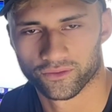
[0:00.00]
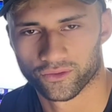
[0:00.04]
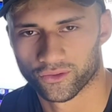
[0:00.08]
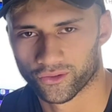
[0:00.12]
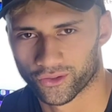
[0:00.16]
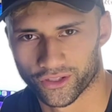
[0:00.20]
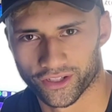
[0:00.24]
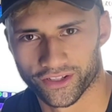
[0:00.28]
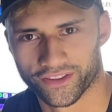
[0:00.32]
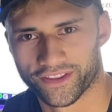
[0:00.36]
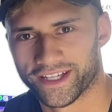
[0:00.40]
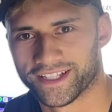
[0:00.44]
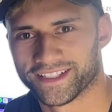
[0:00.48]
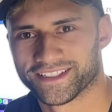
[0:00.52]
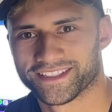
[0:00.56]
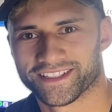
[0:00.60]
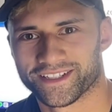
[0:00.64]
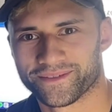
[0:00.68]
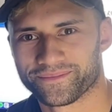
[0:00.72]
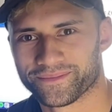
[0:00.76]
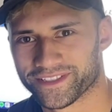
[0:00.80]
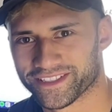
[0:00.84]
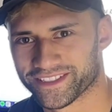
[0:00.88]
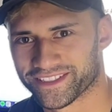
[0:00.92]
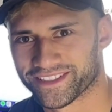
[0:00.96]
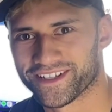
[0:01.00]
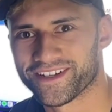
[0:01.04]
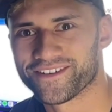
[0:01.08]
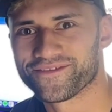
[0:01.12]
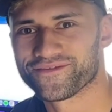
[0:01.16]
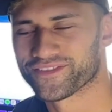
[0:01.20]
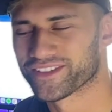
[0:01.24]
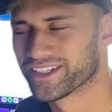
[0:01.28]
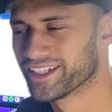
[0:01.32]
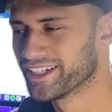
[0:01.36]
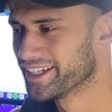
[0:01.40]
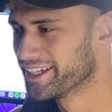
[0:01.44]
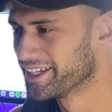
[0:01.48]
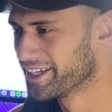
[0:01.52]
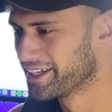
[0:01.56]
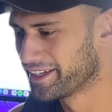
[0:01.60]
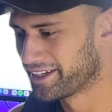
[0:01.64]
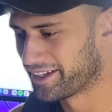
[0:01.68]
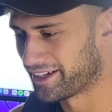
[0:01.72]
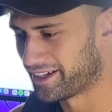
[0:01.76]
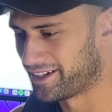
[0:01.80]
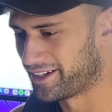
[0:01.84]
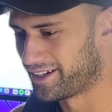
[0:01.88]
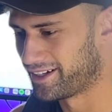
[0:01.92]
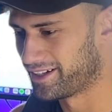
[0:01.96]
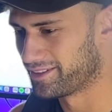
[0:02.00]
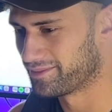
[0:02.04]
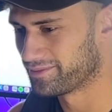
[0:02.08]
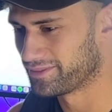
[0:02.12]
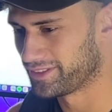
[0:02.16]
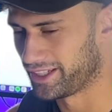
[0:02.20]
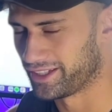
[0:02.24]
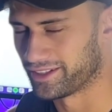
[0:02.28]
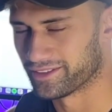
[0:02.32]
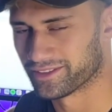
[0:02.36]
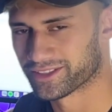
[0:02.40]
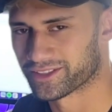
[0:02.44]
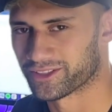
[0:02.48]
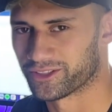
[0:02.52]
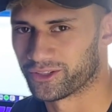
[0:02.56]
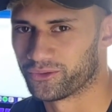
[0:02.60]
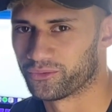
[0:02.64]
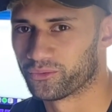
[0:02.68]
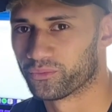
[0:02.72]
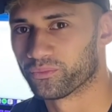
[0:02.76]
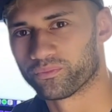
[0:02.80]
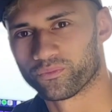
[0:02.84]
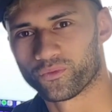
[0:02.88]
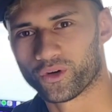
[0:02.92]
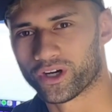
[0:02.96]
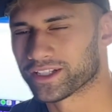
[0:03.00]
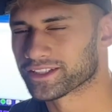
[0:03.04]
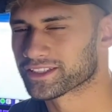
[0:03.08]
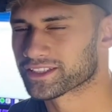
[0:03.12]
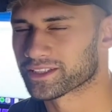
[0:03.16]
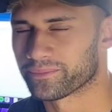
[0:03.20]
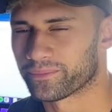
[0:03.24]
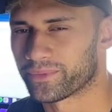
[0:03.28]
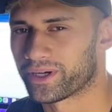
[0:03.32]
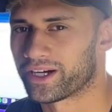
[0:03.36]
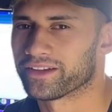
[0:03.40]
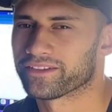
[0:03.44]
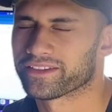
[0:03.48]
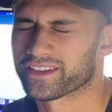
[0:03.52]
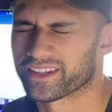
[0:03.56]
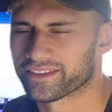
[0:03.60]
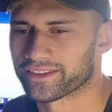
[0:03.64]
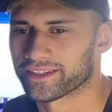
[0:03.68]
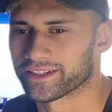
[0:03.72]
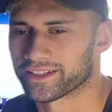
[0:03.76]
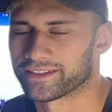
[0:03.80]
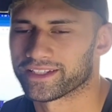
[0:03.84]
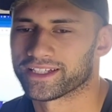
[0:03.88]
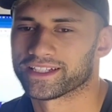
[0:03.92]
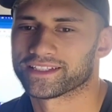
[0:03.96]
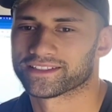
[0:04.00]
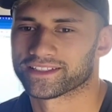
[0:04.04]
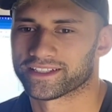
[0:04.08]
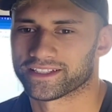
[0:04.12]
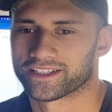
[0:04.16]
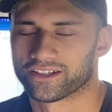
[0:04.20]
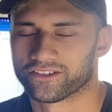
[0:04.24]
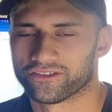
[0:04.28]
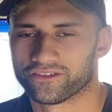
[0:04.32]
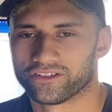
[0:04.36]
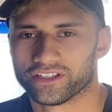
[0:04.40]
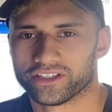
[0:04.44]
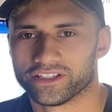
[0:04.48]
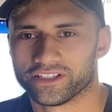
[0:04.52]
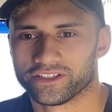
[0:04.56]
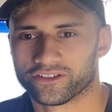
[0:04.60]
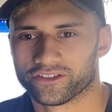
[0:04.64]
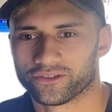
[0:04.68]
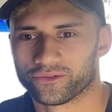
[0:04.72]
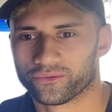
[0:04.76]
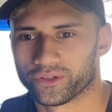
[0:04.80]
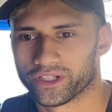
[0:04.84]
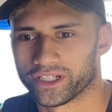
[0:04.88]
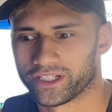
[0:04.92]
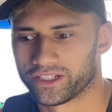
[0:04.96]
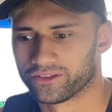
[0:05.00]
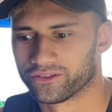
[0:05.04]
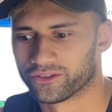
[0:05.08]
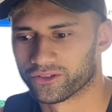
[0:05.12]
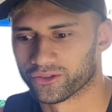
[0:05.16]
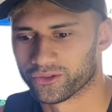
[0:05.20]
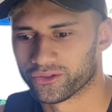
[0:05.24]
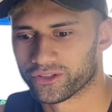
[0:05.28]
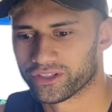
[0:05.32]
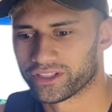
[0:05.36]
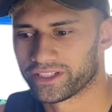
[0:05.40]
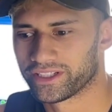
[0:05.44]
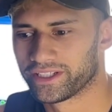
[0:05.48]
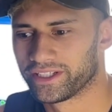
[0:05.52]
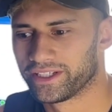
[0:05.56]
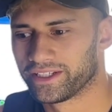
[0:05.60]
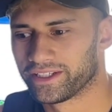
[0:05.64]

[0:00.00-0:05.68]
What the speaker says: All of that type of stuff. Yeah, so once a month, I think that's like a really good way to do it.